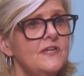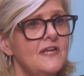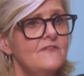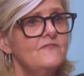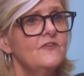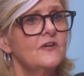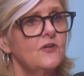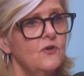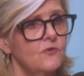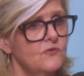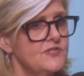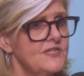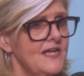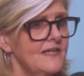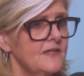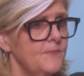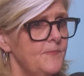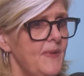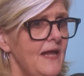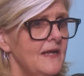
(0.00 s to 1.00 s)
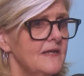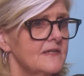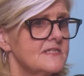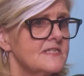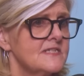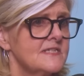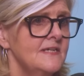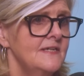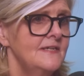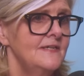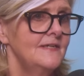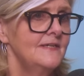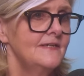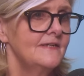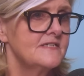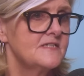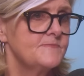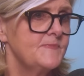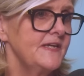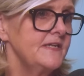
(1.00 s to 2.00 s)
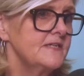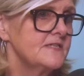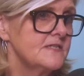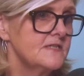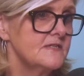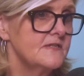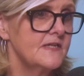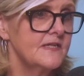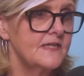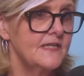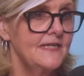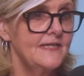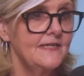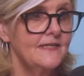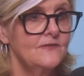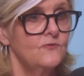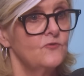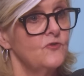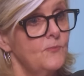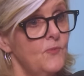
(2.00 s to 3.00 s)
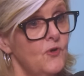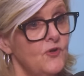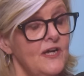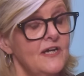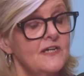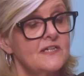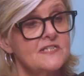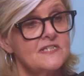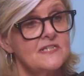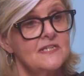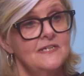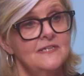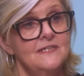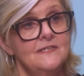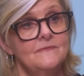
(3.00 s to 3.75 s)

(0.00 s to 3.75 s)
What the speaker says: never contact the palace and speak to the King or the monarch's